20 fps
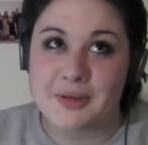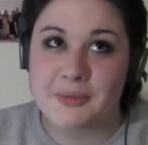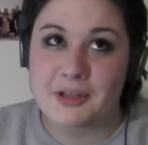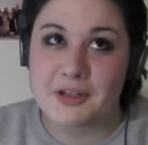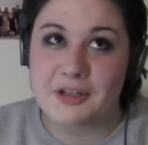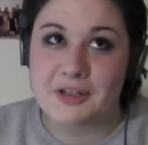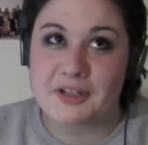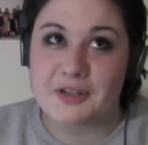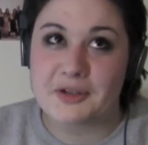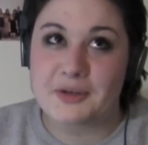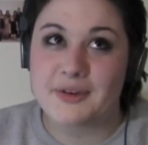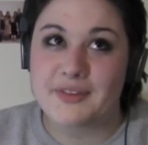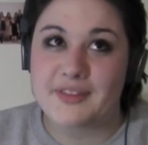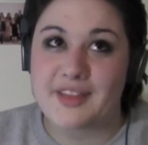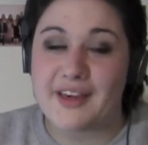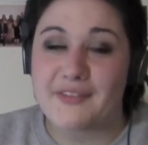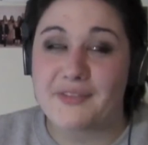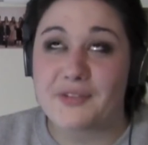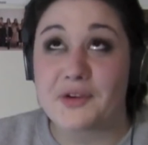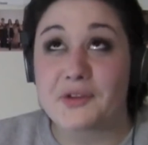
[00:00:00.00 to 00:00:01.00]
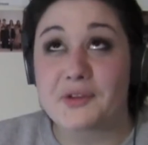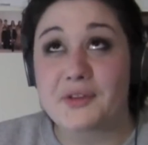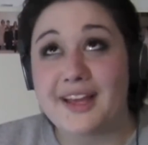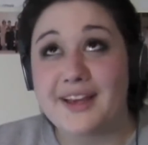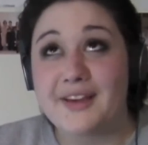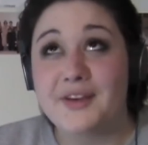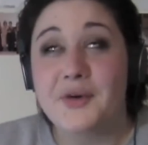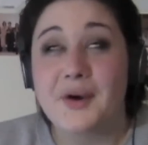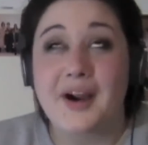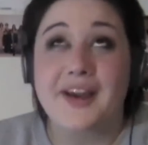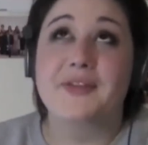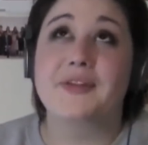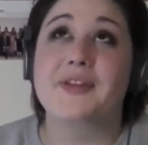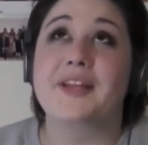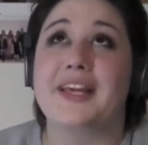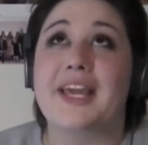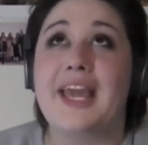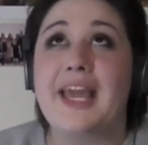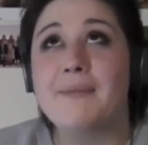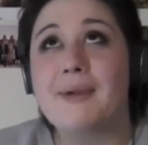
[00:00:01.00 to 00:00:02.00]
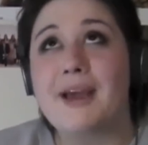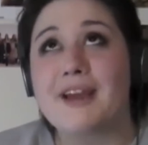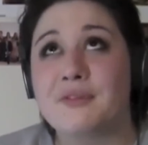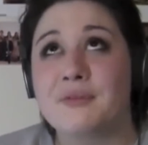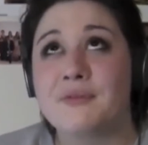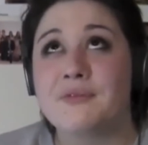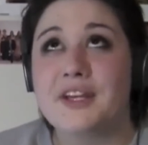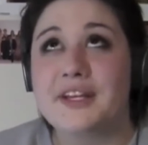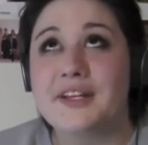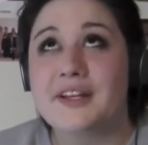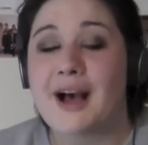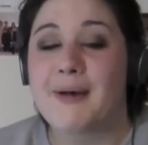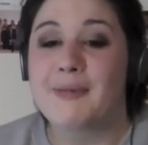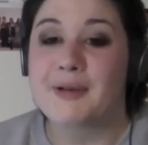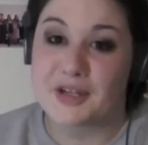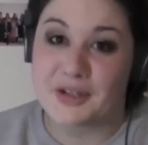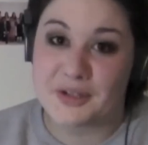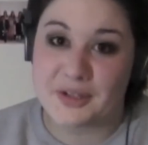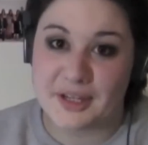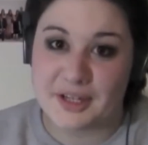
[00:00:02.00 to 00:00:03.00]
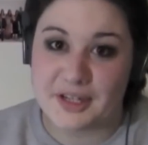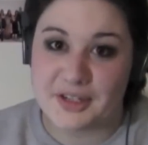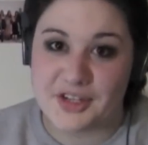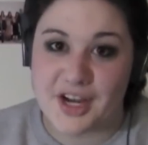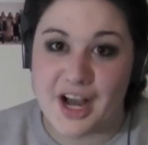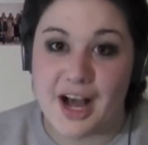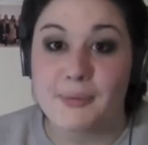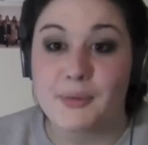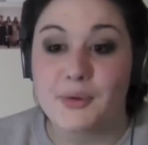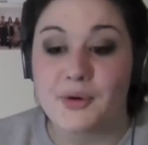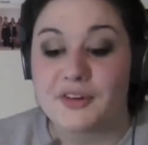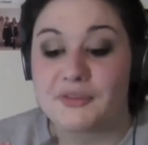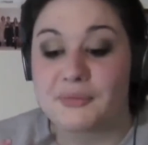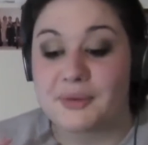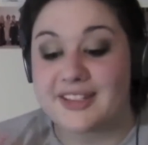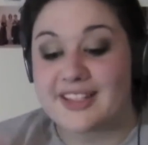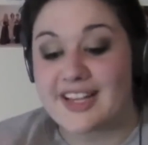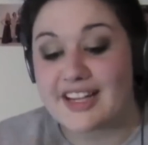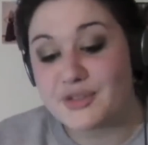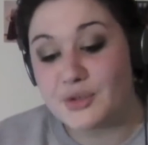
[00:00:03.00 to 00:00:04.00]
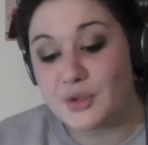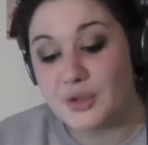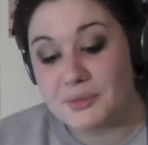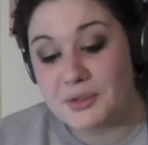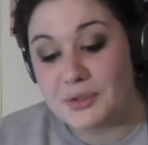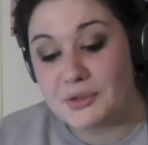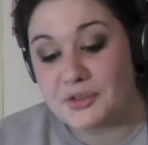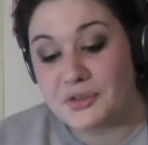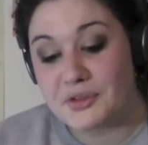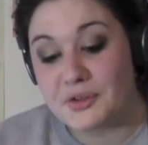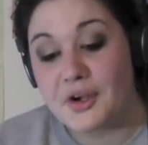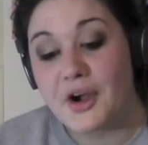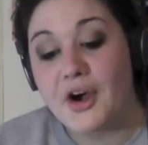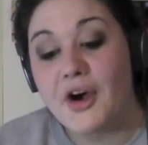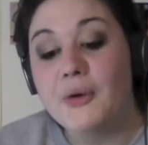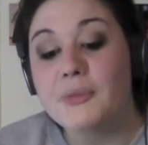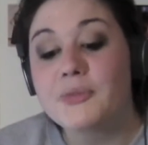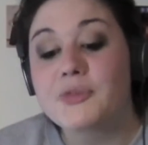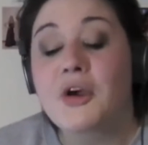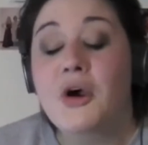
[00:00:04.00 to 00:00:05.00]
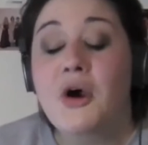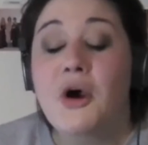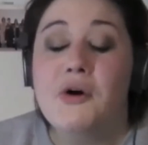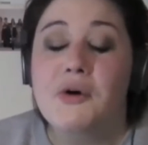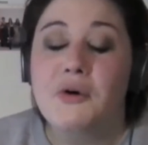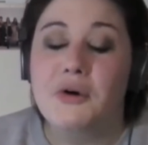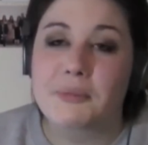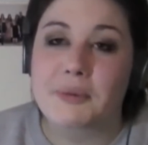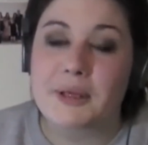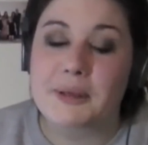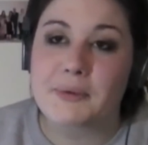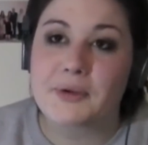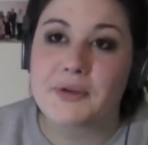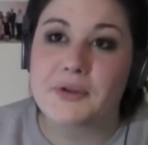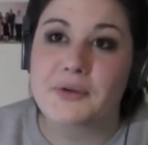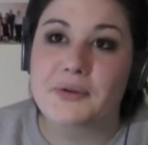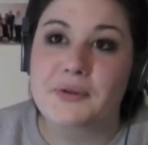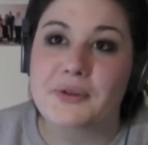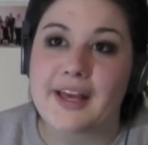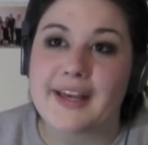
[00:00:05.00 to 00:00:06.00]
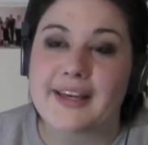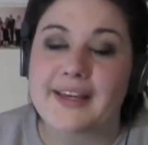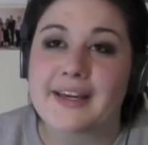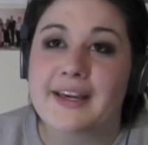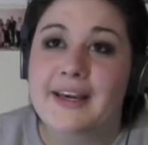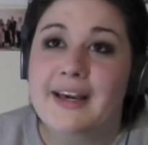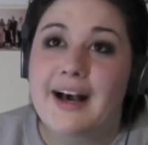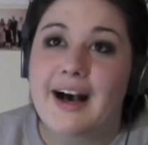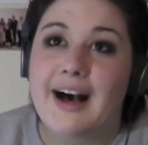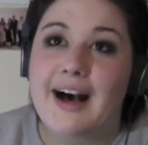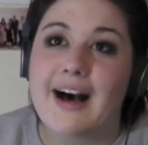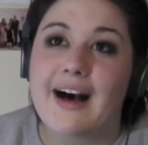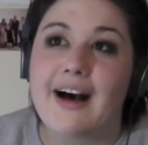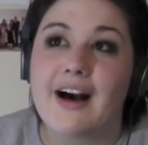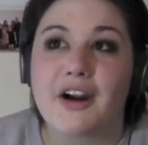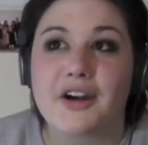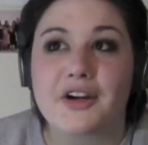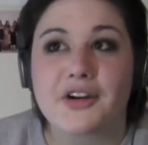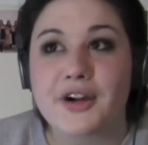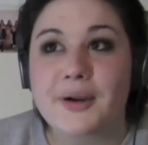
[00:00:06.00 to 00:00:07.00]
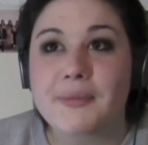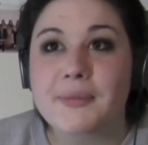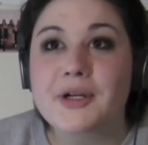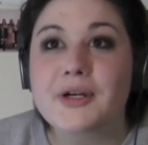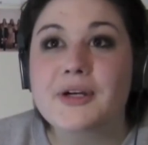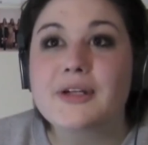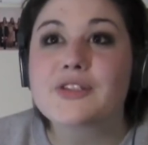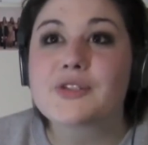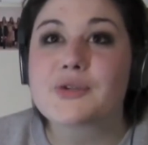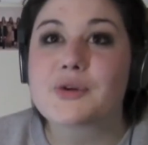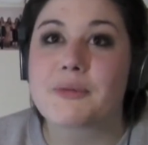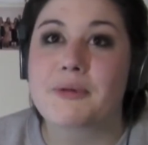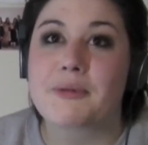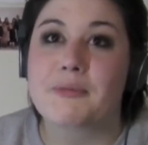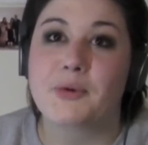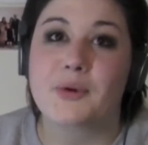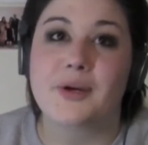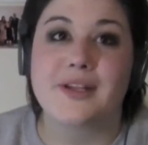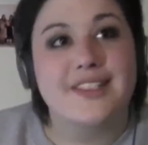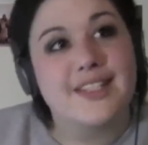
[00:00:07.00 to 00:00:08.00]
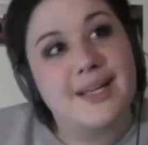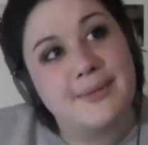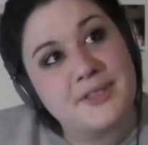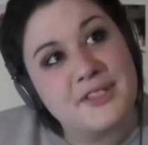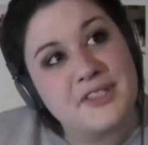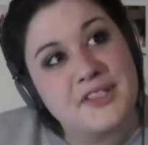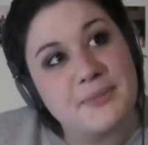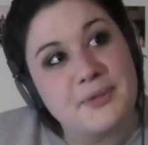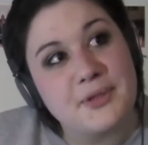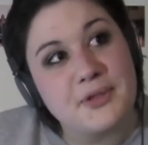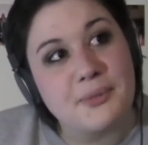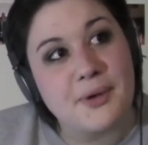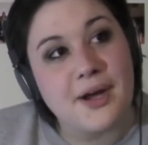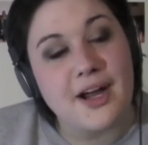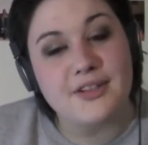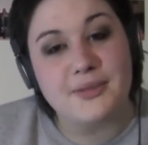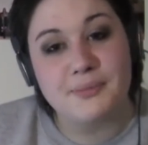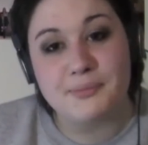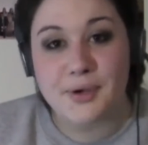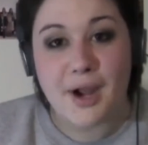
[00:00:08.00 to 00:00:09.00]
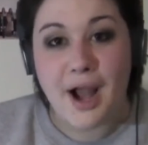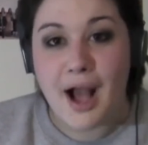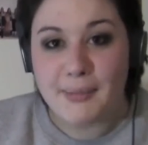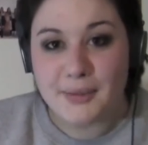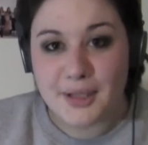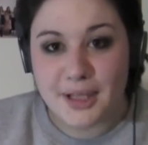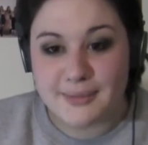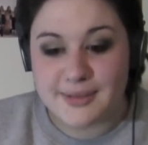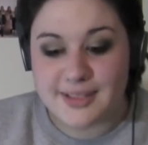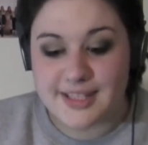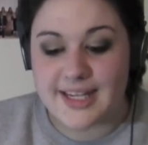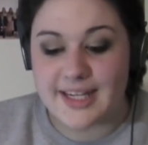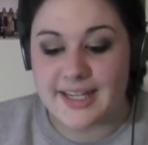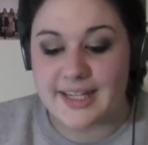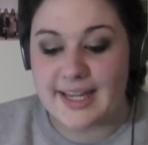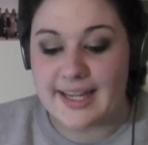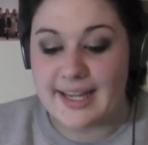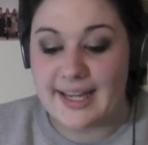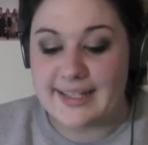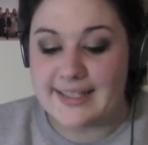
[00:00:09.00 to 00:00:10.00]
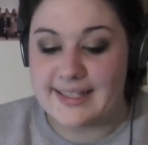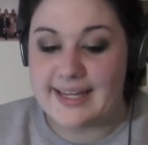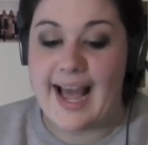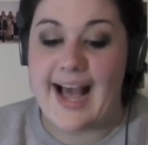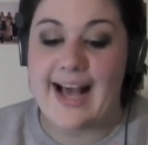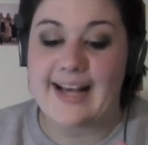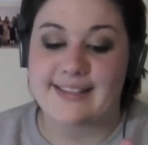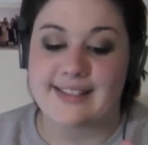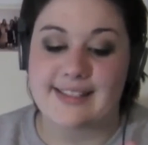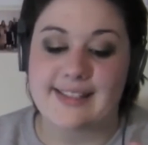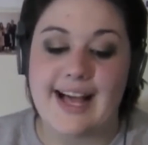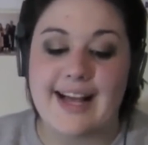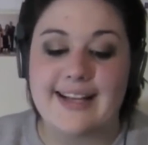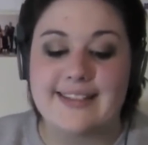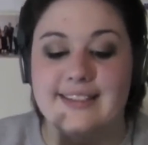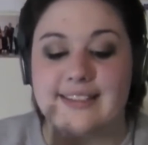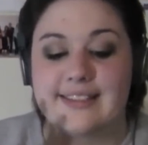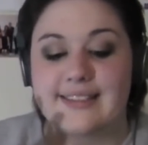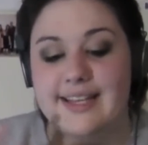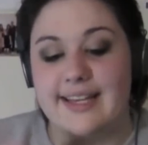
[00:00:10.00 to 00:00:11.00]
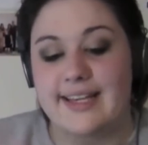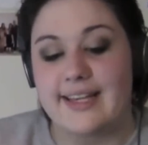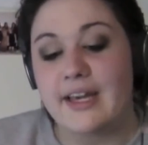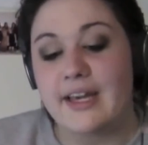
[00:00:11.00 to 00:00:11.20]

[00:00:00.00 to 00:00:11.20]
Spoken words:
community who either came back from Vietnam and couldn't get a job, or have been sexually abused in their homes, or people who are criminals, or people who had substance abuse problems. And it has classes